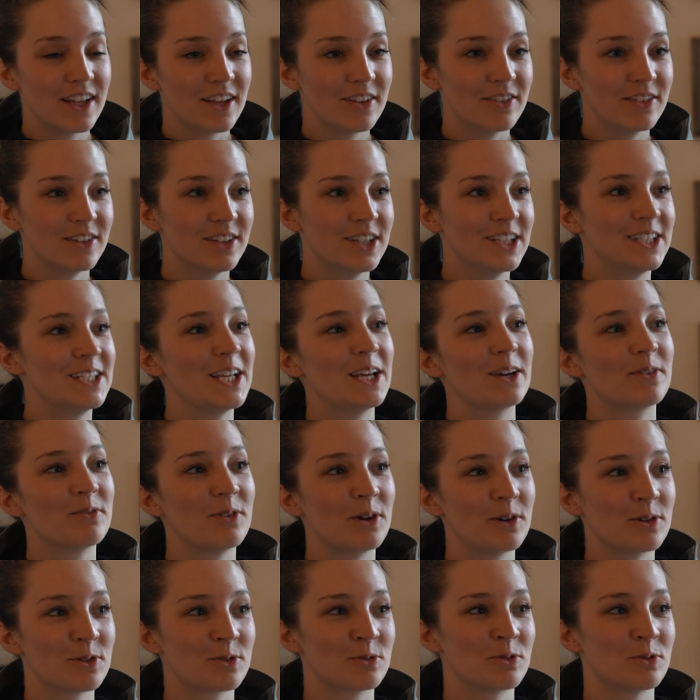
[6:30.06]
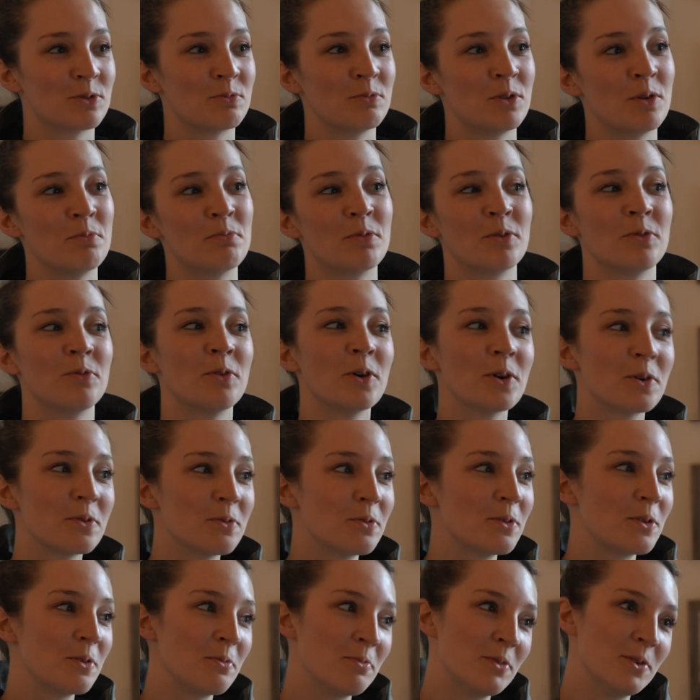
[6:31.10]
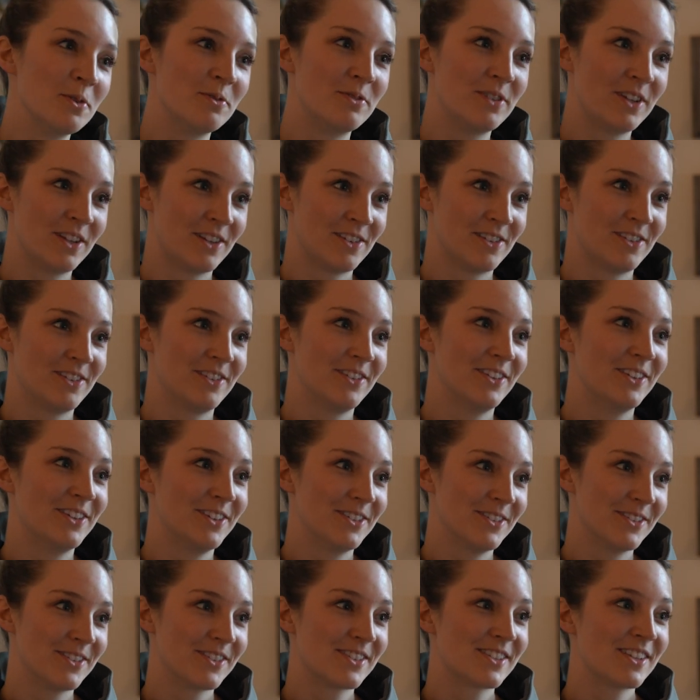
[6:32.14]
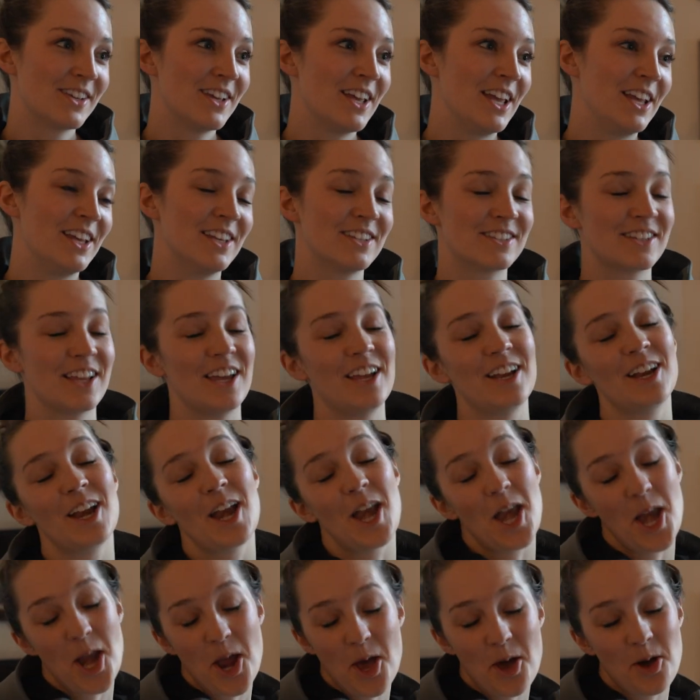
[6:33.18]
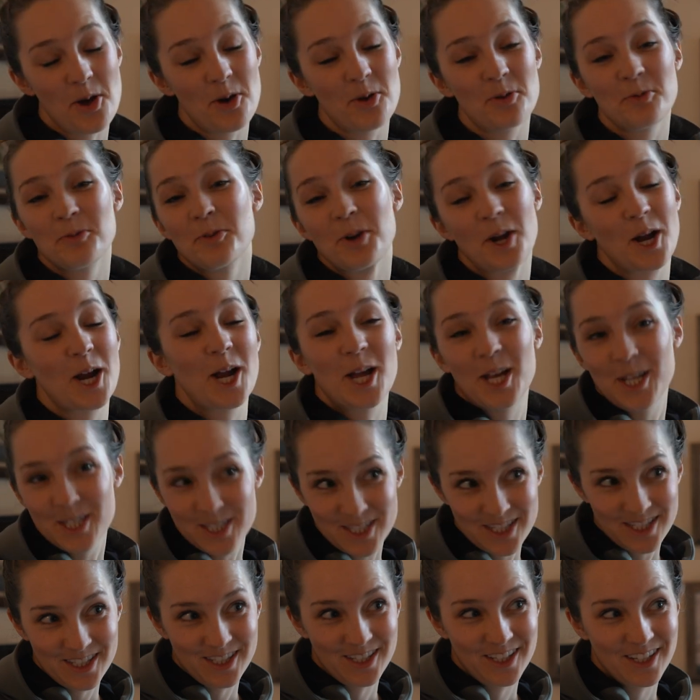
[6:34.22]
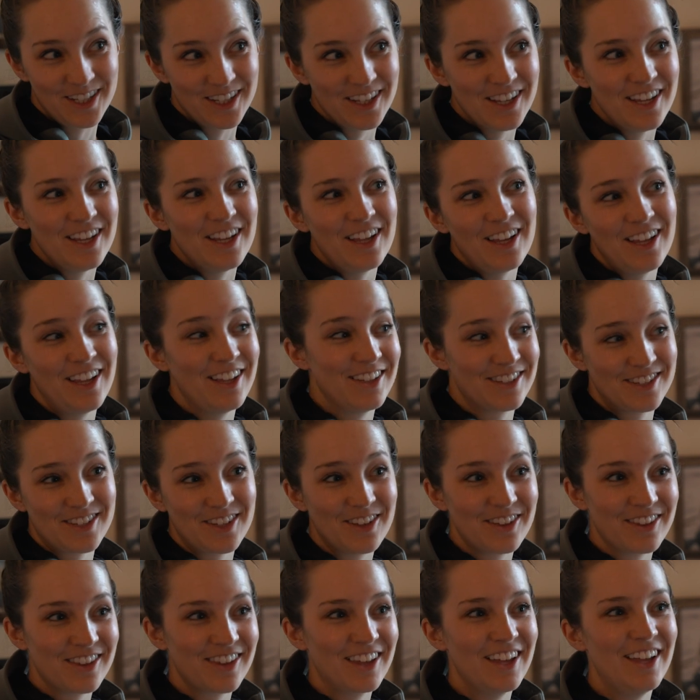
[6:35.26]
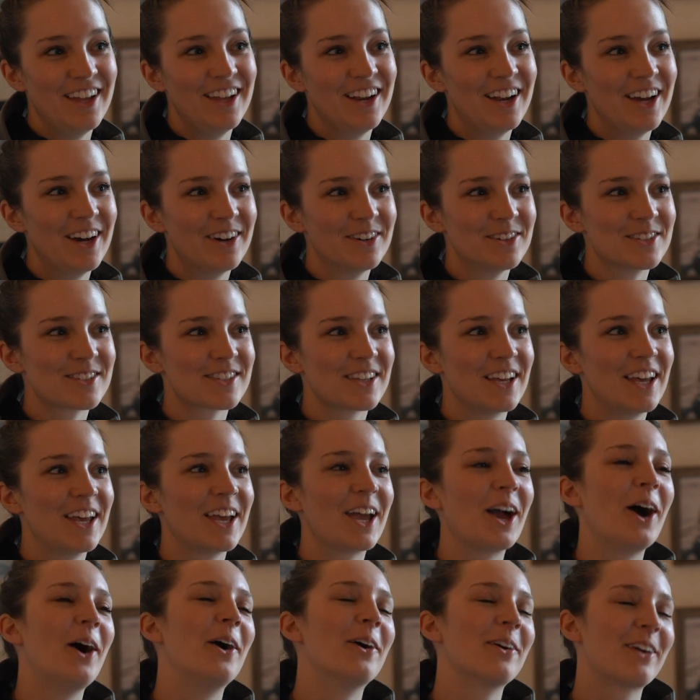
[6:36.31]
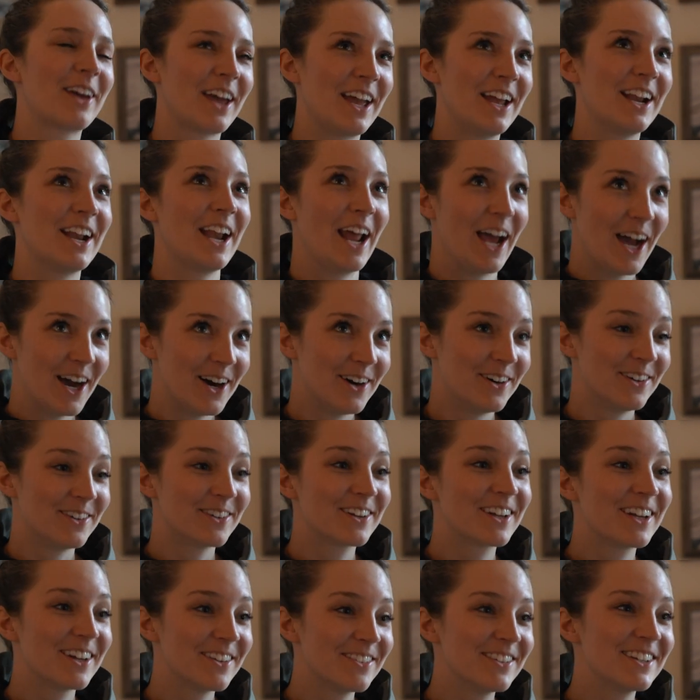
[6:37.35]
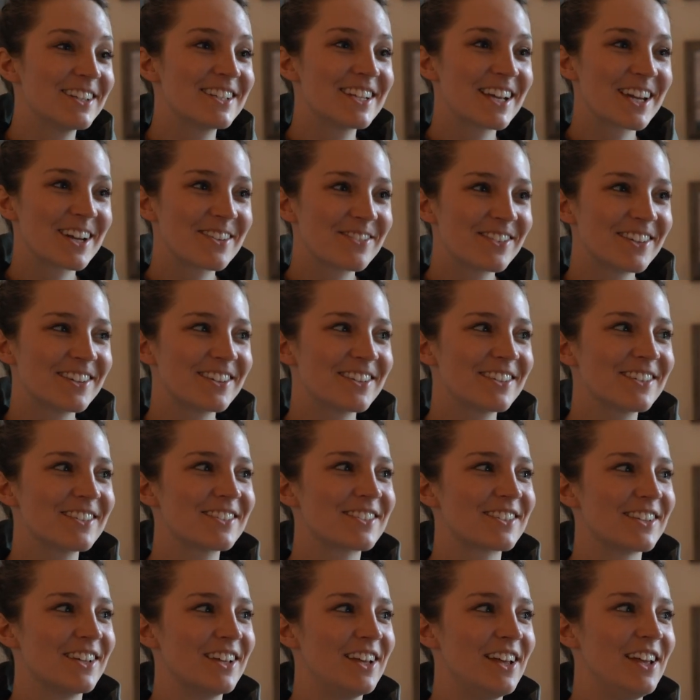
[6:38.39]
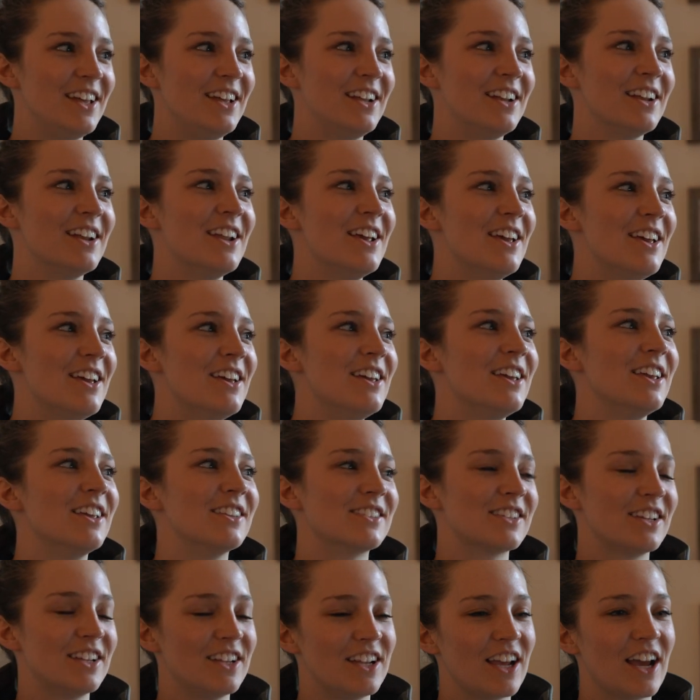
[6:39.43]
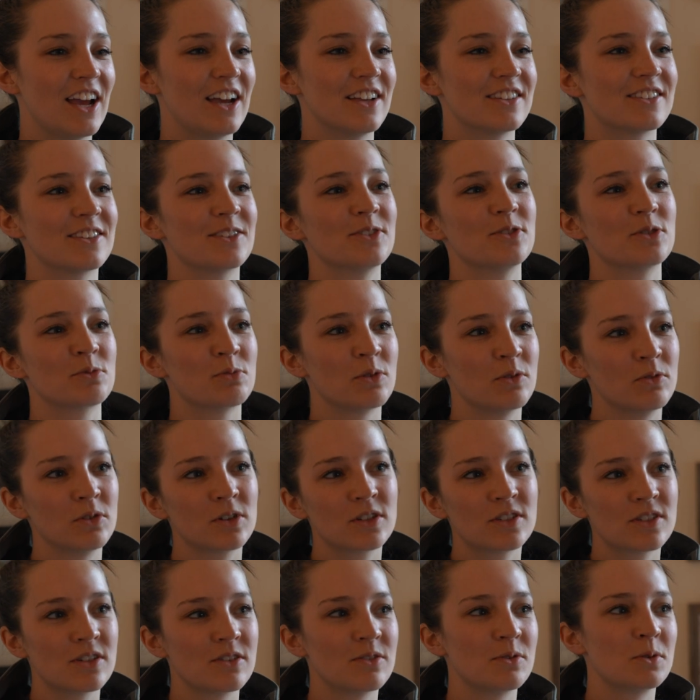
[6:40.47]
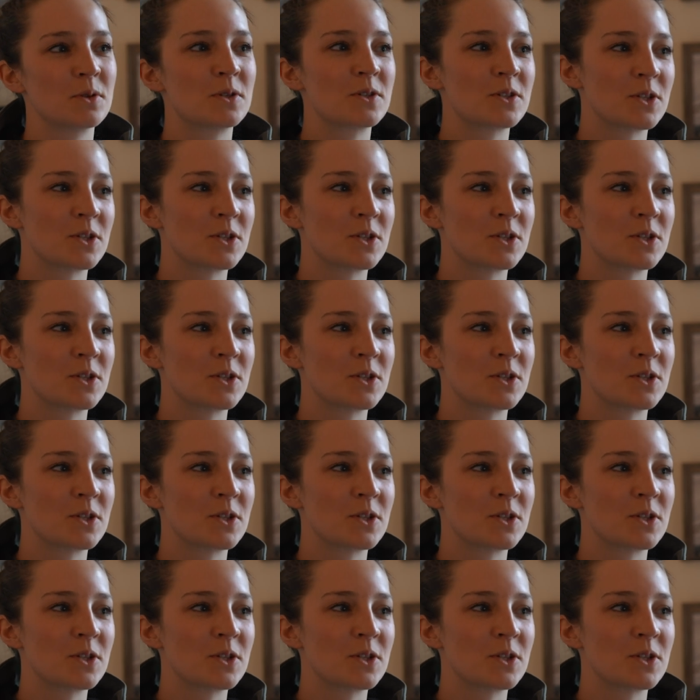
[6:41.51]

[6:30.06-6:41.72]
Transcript: David to take photos with me before we moved in on those, and he said, no, we're hunting. And so then I was like, okay, now can we take photos? And he said yes, and it was perfect. So it was